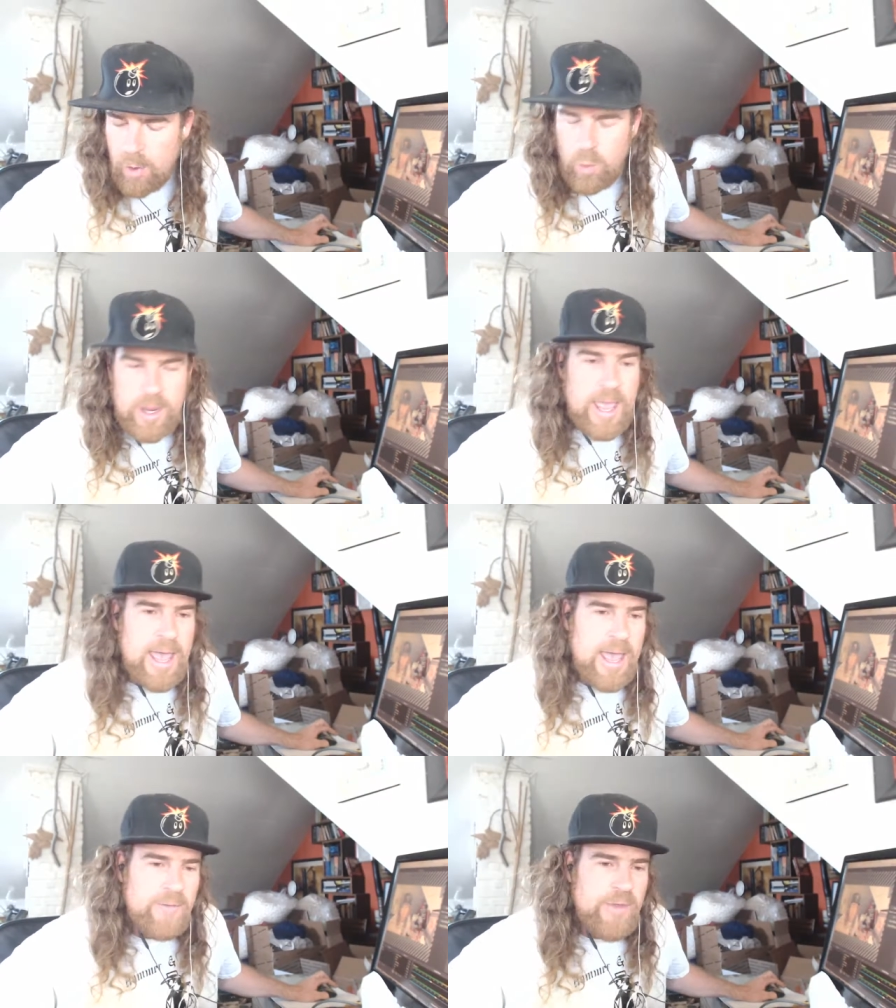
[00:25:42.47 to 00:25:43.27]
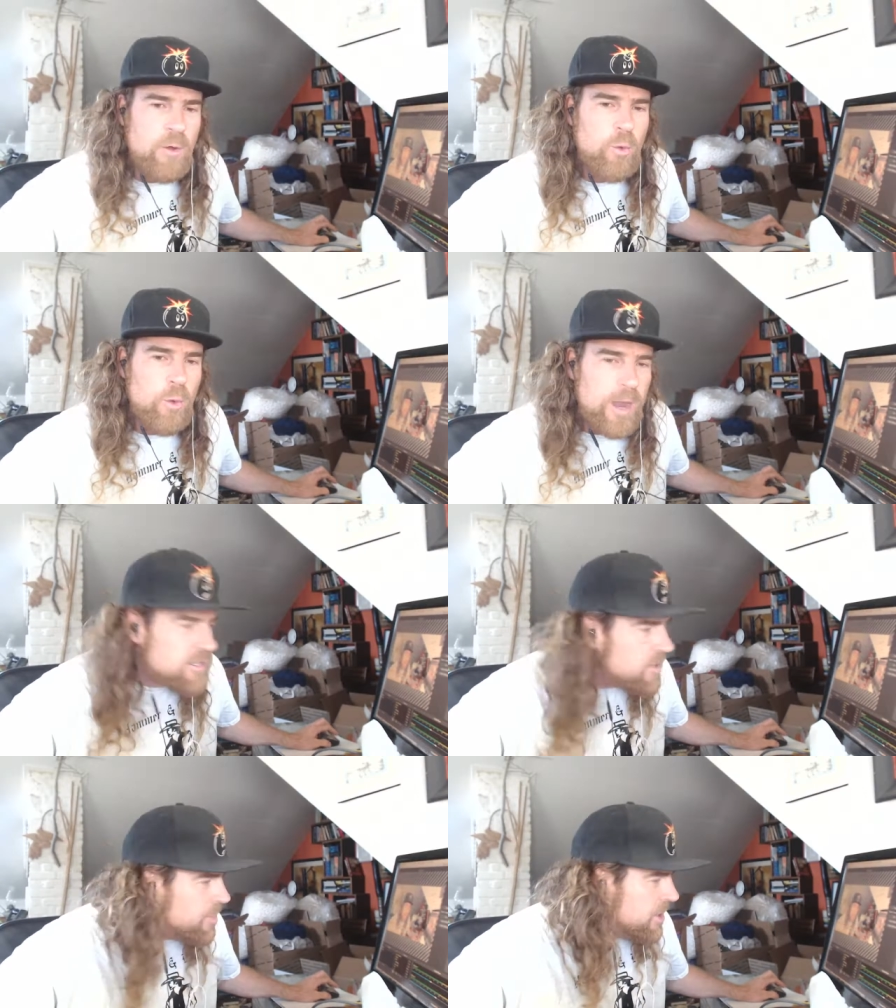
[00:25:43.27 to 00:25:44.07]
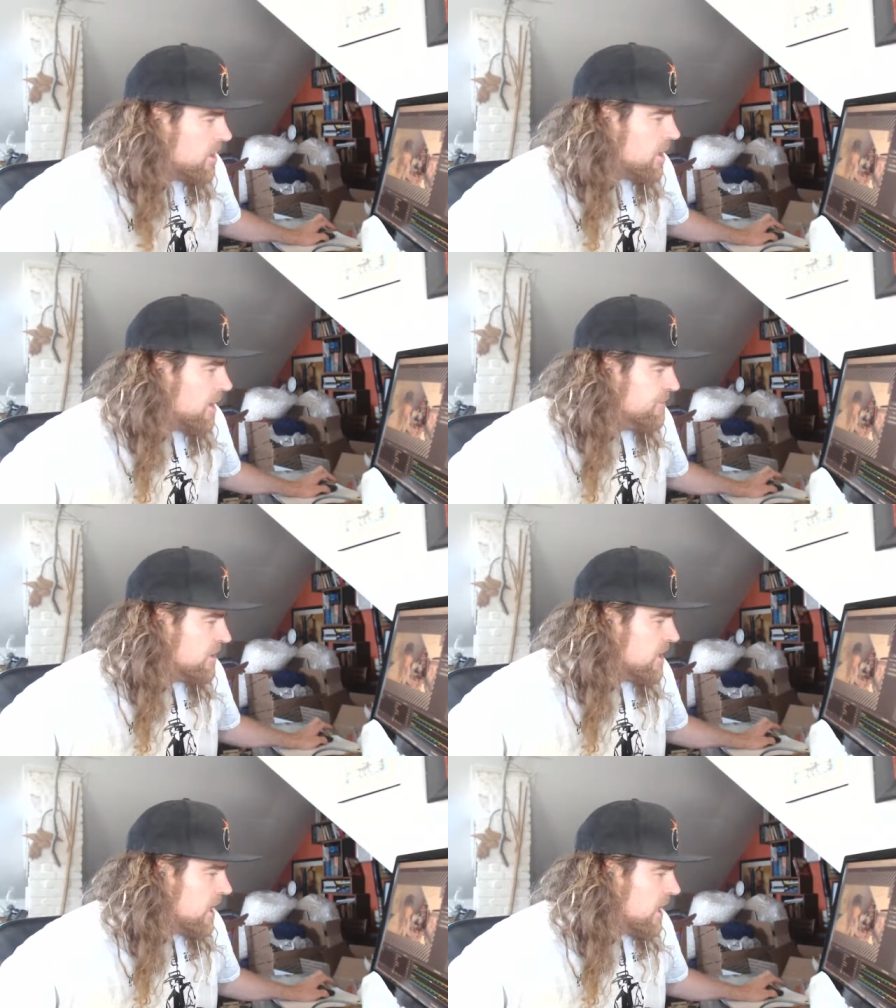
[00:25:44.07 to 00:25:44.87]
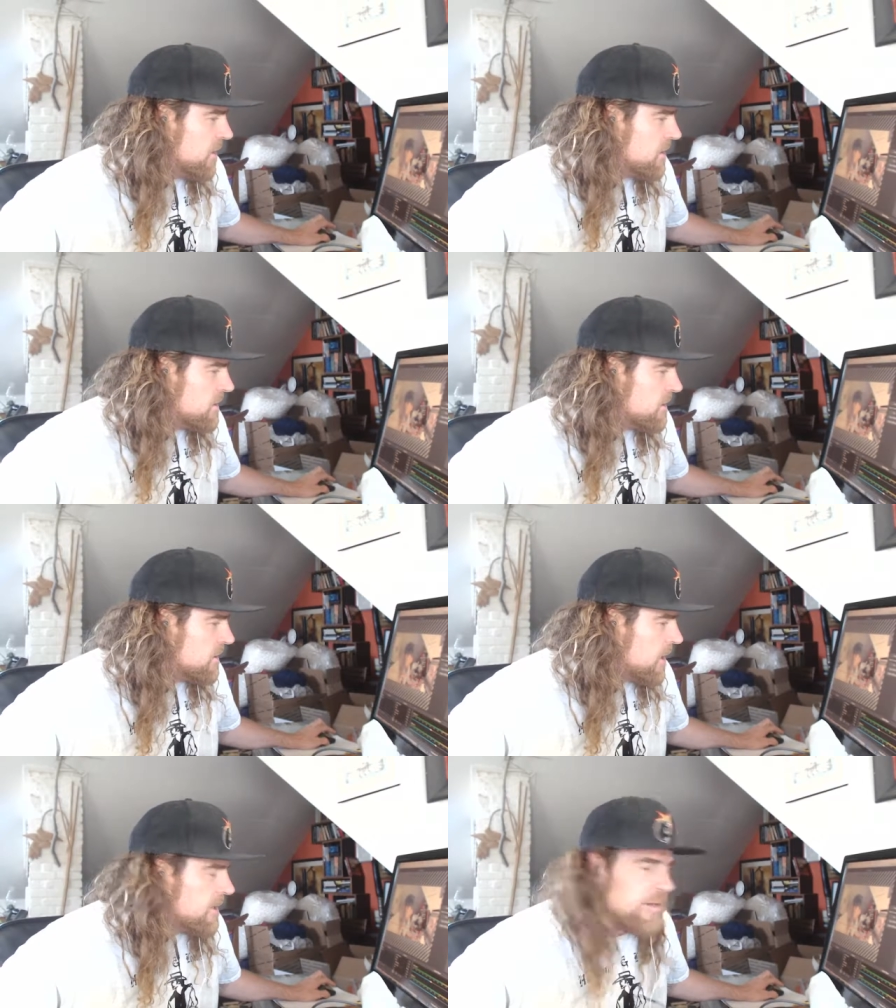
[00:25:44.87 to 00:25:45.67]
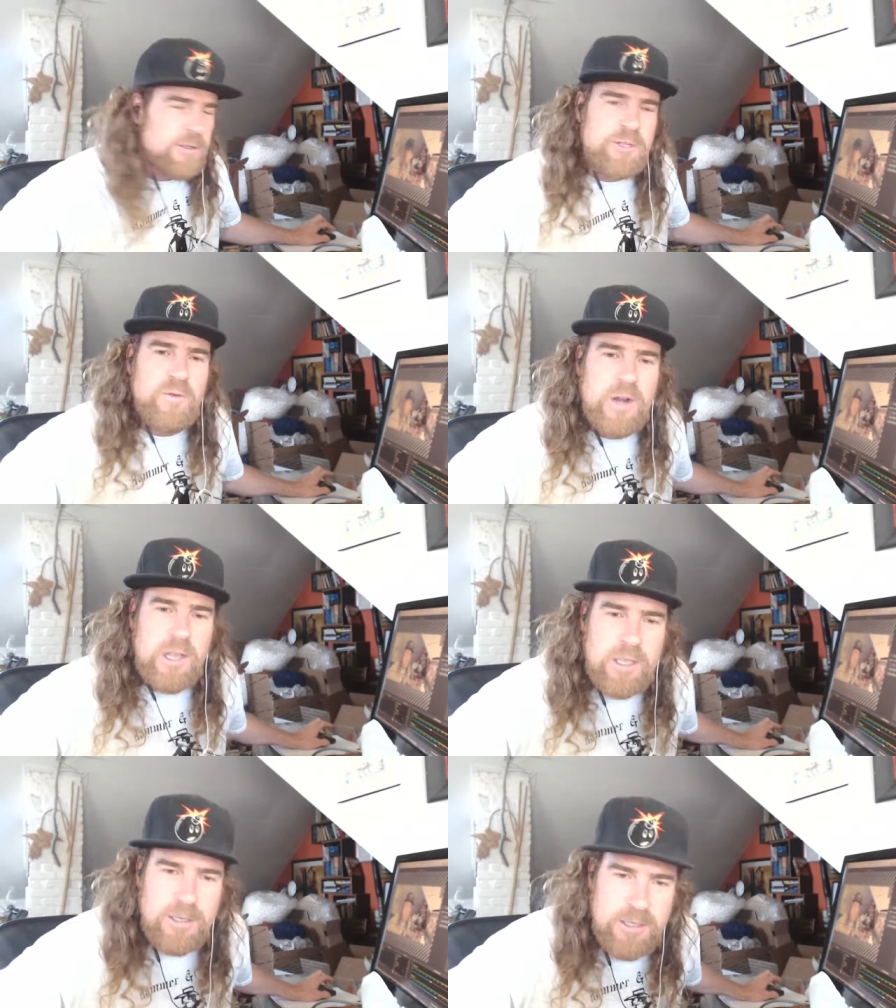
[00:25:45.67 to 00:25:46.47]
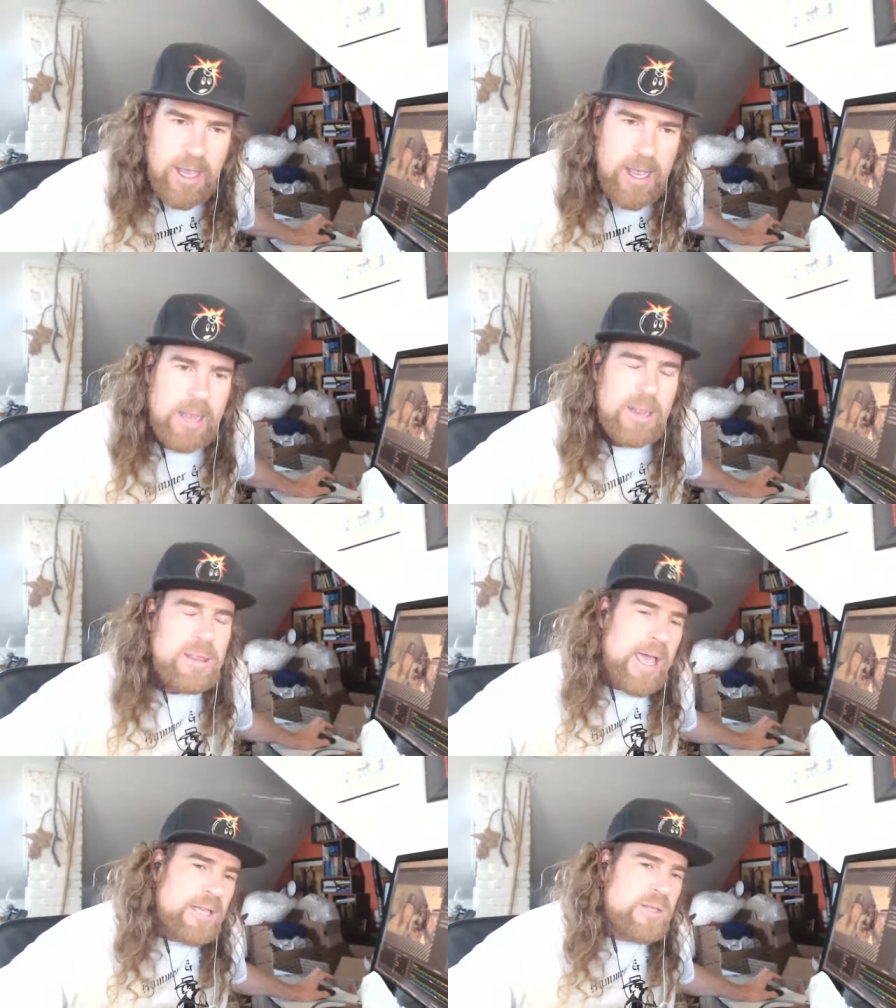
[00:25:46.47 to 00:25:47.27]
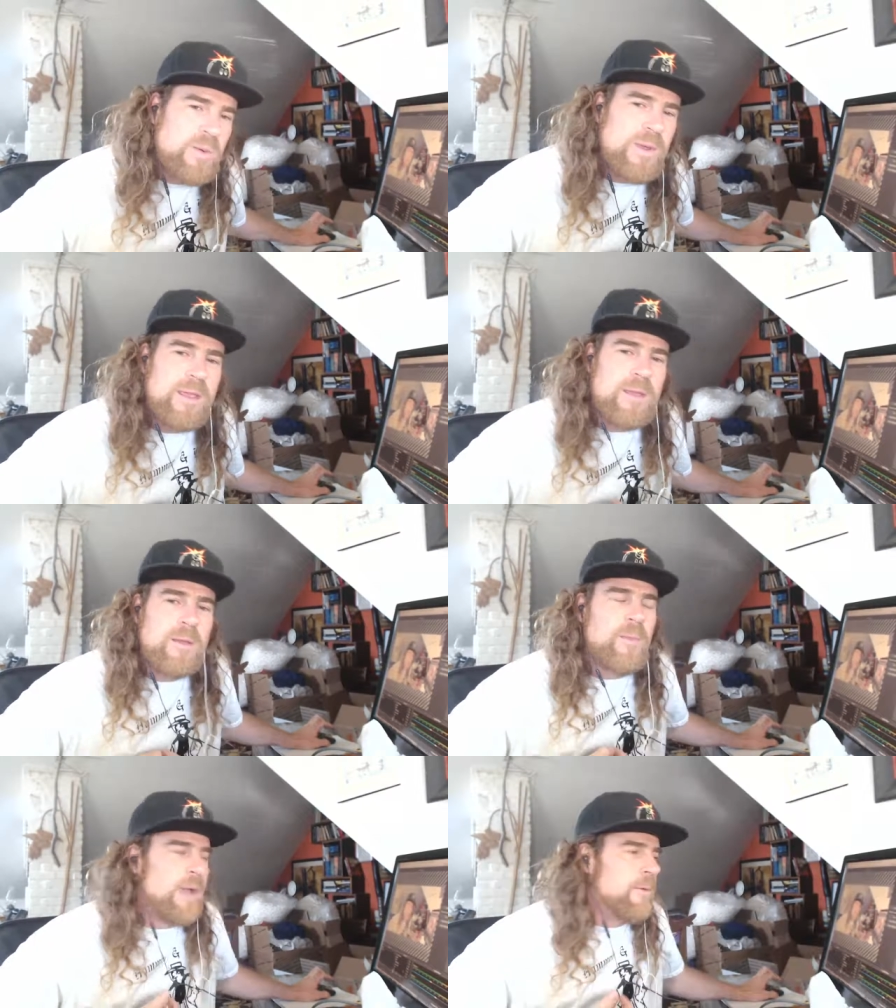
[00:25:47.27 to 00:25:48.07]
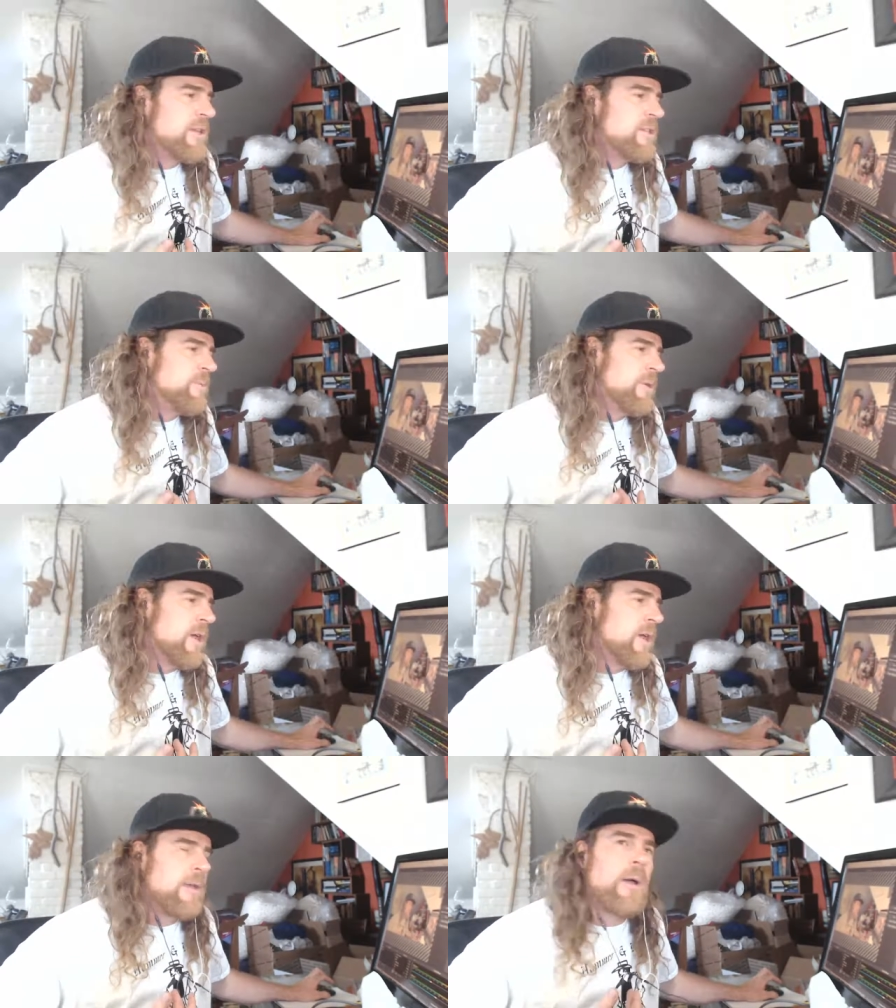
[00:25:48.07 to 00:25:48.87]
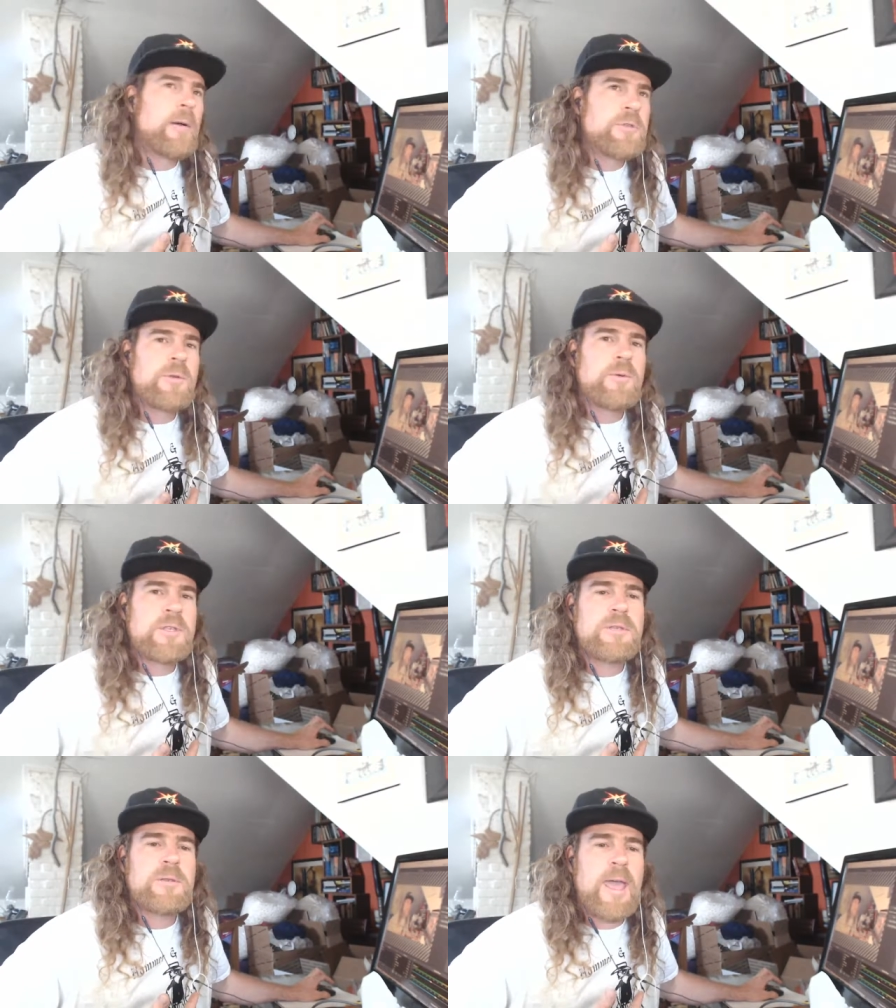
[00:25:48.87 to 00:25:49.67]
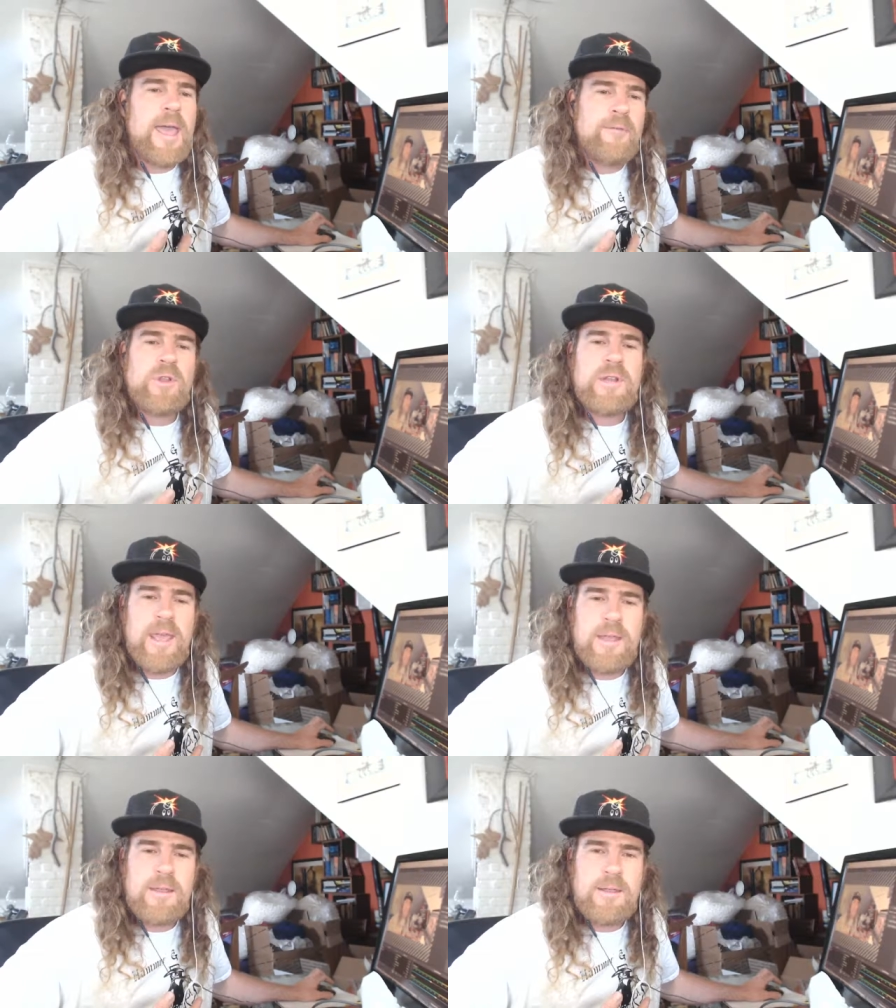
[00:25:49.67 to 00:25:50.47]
we have a recipe of the day. This is, you know, it's so funny because last week my recipe, I, I was doing this every day.